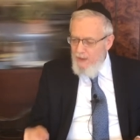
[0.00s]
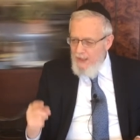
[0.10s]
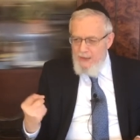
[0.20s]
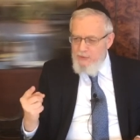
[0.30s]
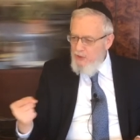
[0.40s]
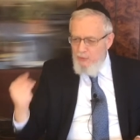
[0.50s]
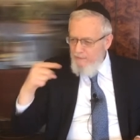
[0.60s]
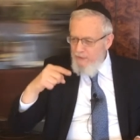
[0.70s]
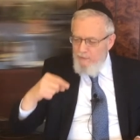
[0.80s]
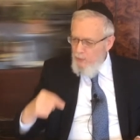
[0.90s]
he was the
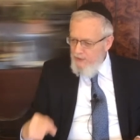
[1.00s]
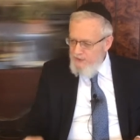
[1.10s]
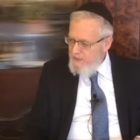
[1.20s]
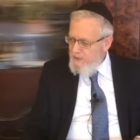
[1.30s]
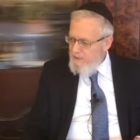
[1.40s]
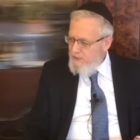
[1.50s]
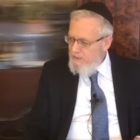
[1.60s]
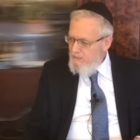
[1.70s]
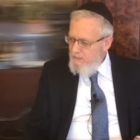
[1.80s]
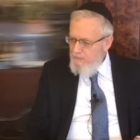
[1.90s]
equivalent of all existence.
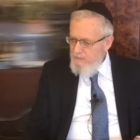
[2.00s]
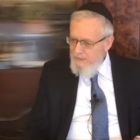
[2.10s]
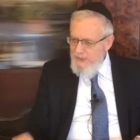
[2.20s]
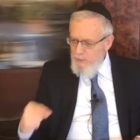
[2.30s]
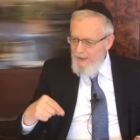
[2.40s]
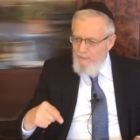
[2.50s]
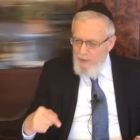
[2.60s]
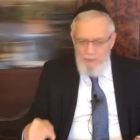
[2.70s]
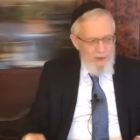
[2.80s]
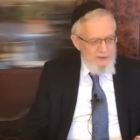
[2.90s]
That's what
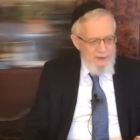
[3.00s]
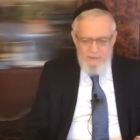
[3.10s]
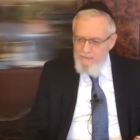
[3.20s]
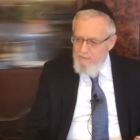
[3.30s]
Avram was.